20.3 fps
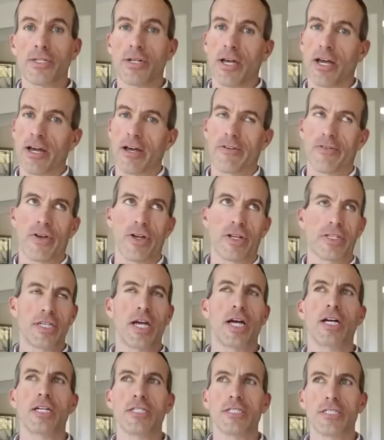and you have
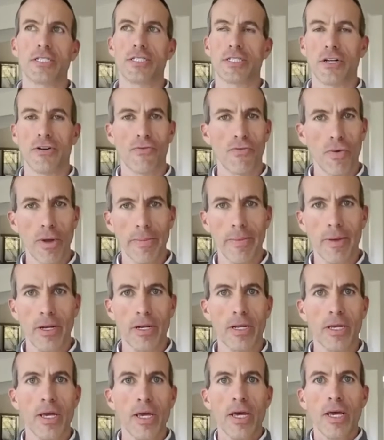tons of
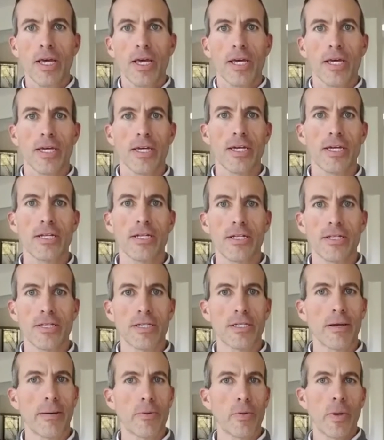women in
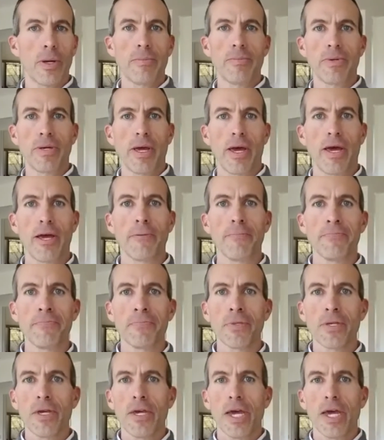the W N B A.